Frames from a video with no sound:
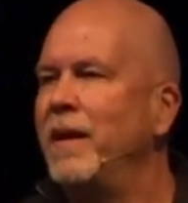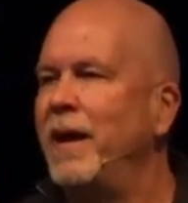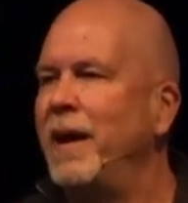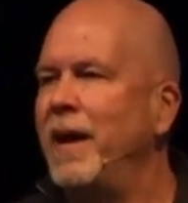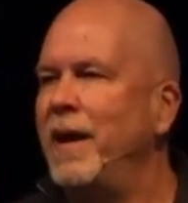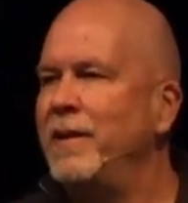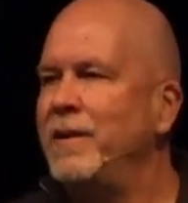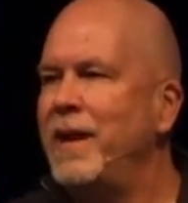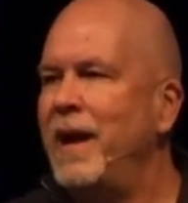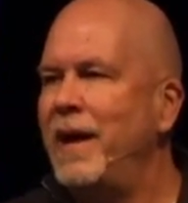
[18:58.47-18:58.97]

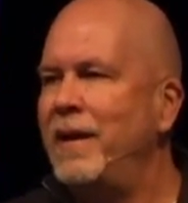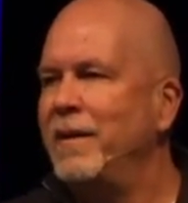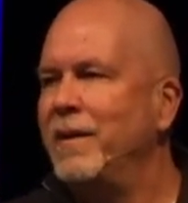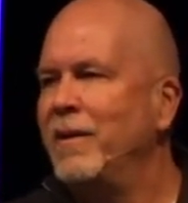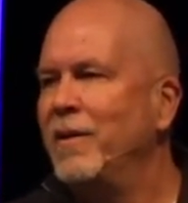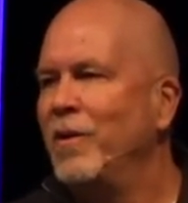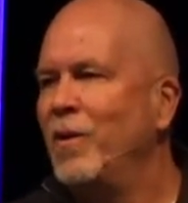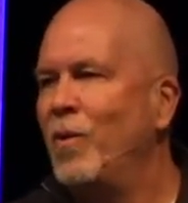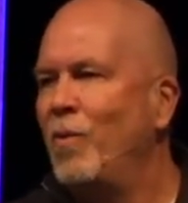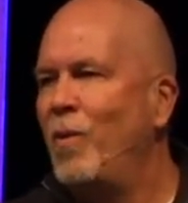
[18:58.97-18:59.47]
And yet,
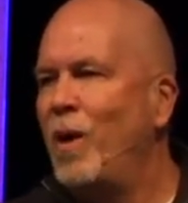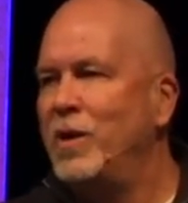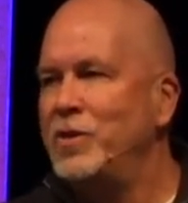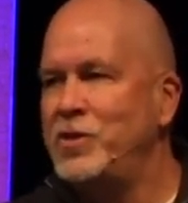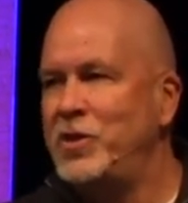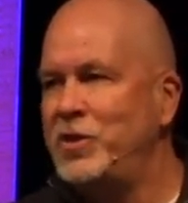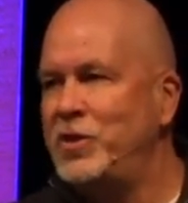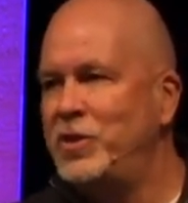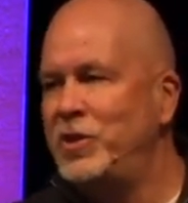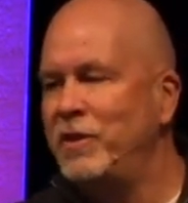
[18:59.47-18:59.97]
while
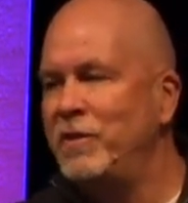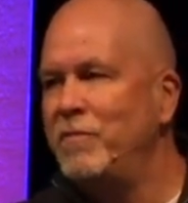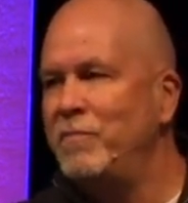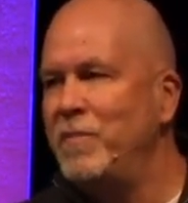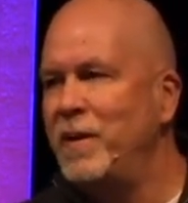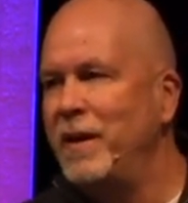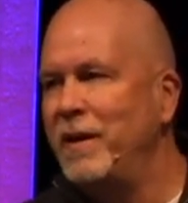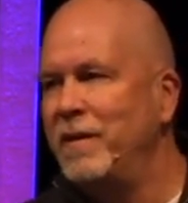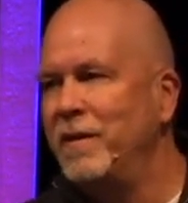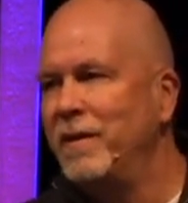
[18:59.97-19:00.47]
she should have
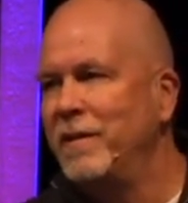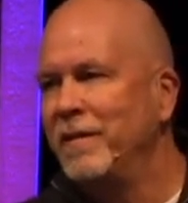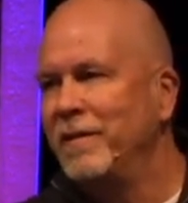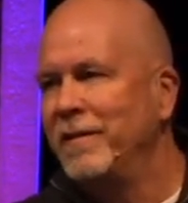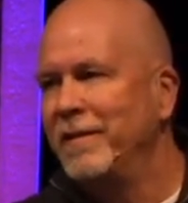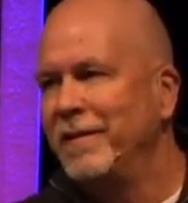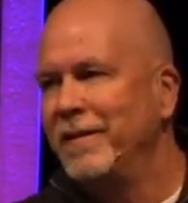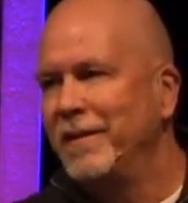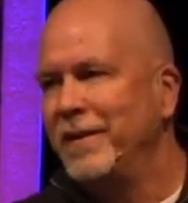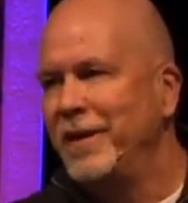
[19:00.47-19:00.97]
been
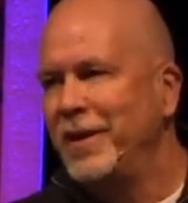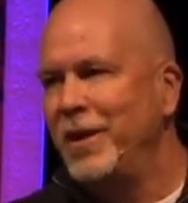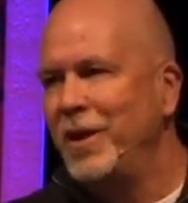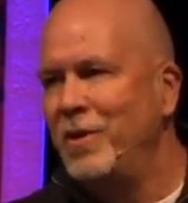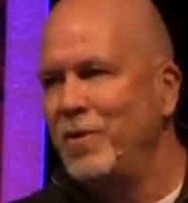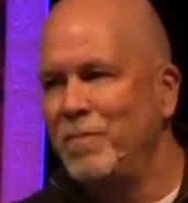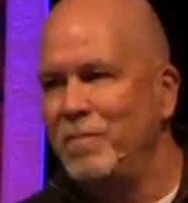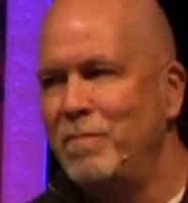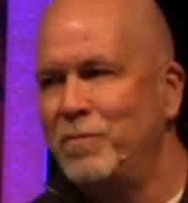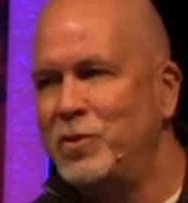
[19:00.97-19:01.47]
you
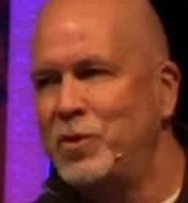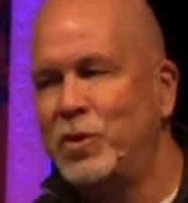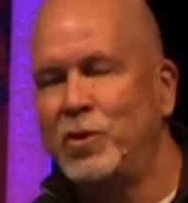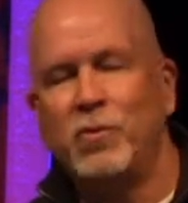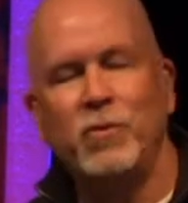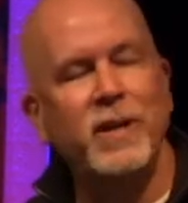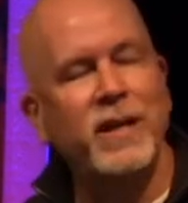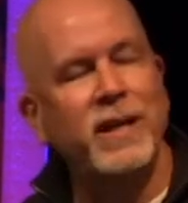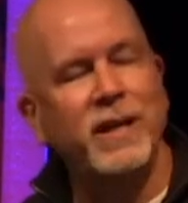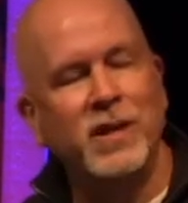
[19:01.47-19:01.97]
know,
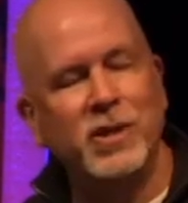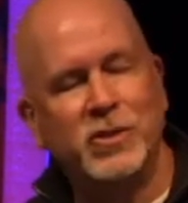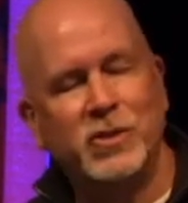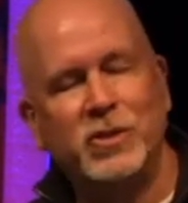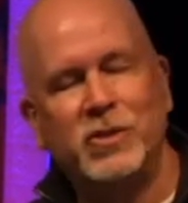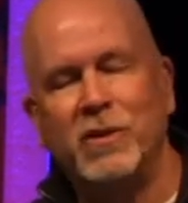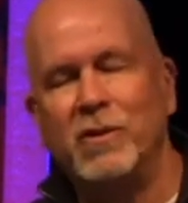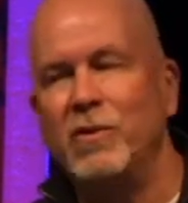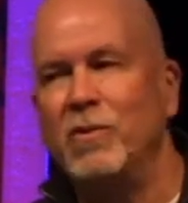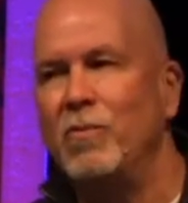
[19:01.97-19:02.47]
treated a
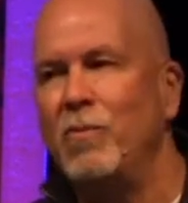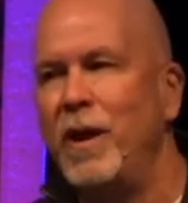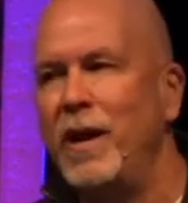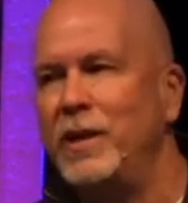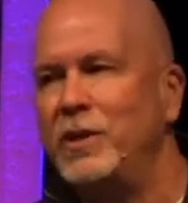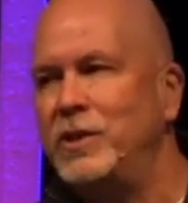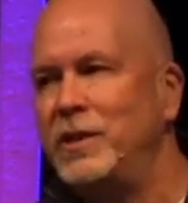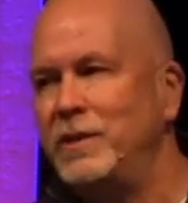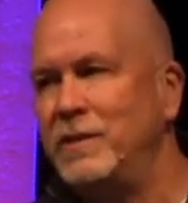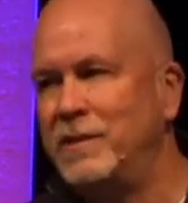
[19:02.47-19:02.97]
certain
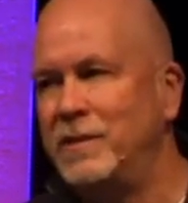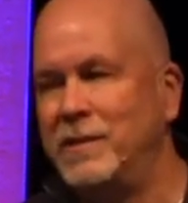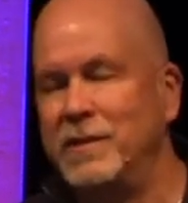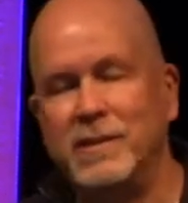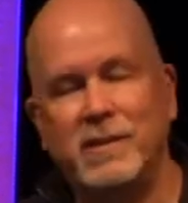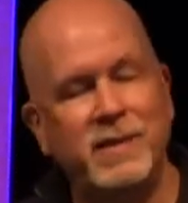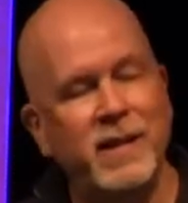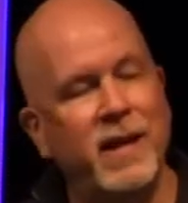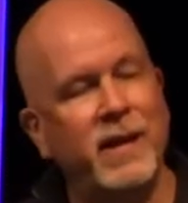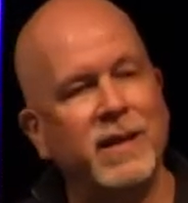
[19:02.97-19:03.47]
way, Jesus
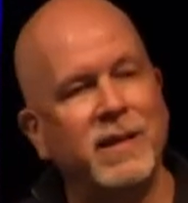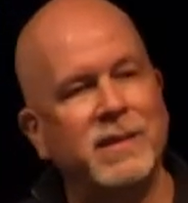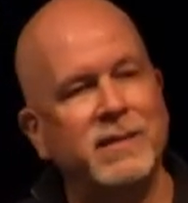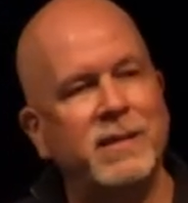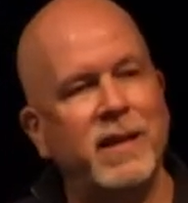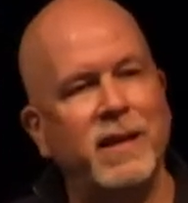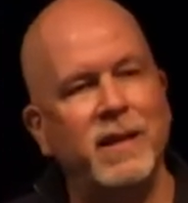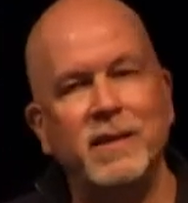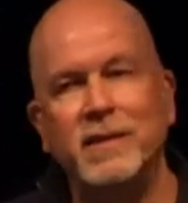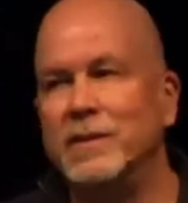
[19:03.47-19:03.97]
instead
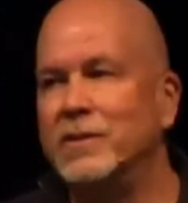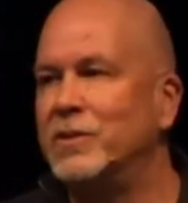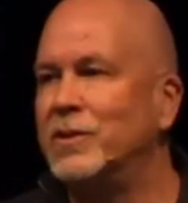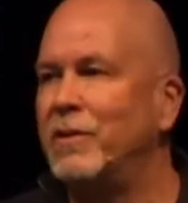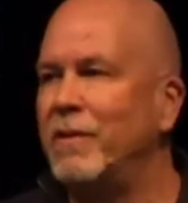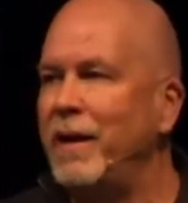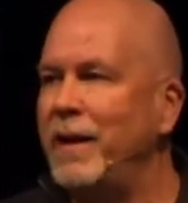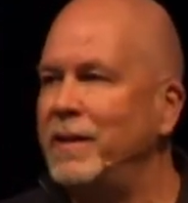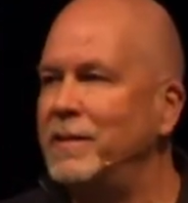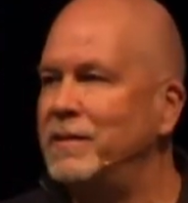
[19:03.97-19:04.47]
extended this
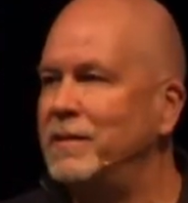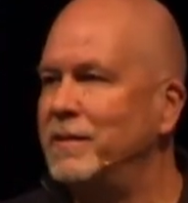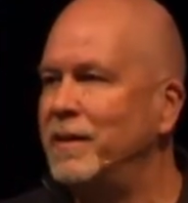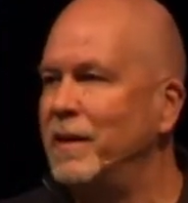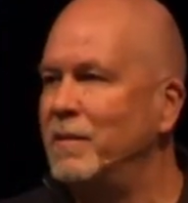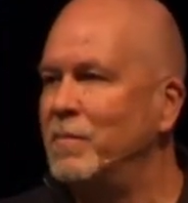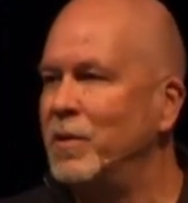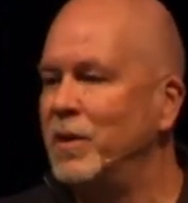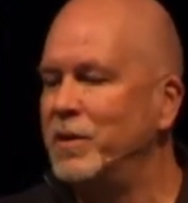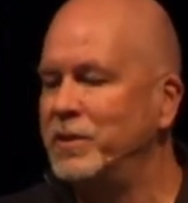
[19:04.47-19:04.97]
grace
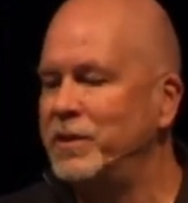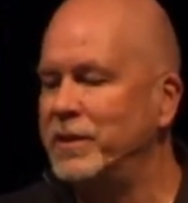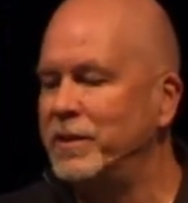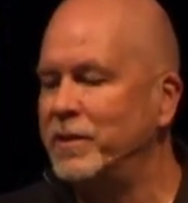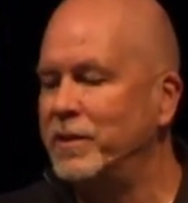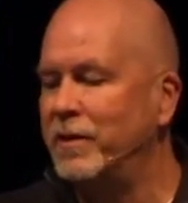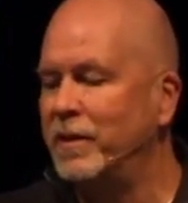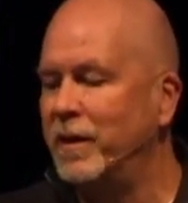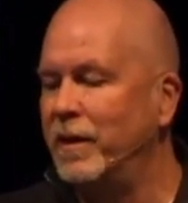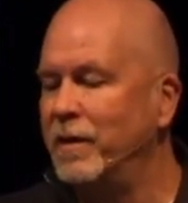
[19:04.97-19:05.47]
and mercy
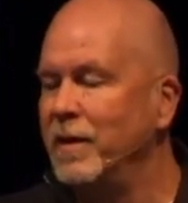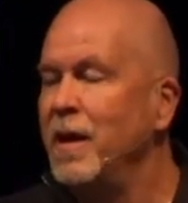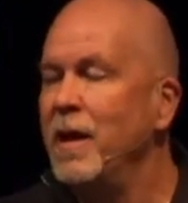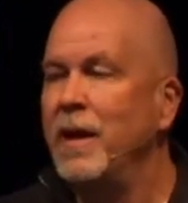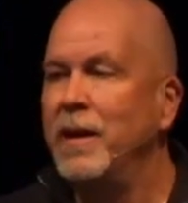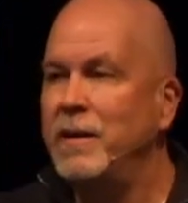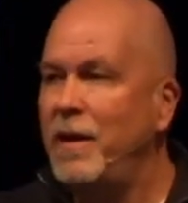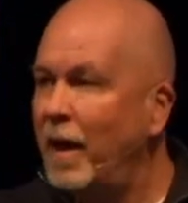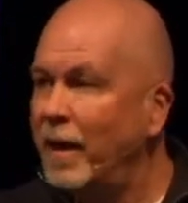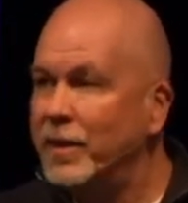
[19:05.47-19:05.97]
to her.
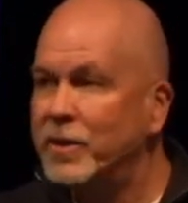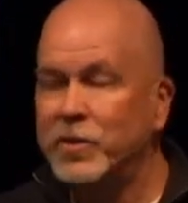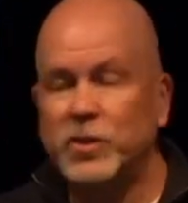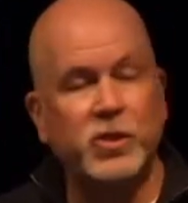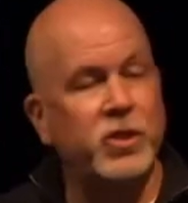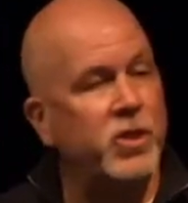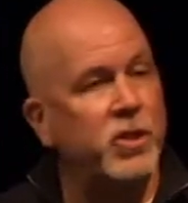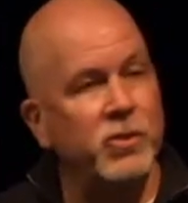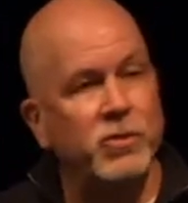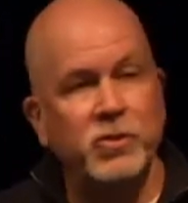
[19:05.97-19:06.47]
Not
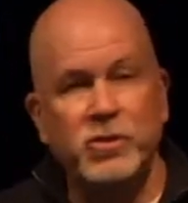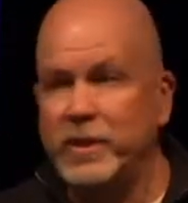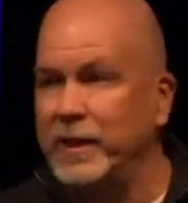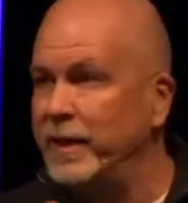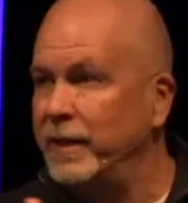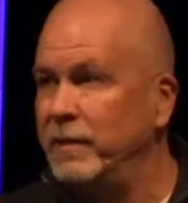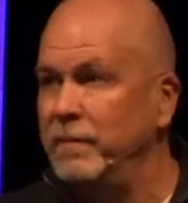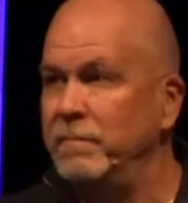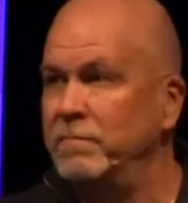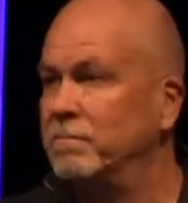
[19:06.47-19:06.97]

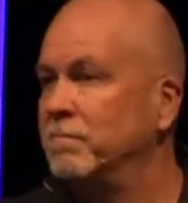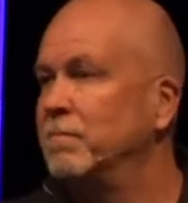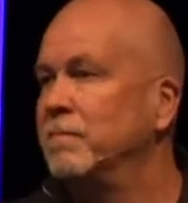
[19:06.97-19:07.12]
excusing.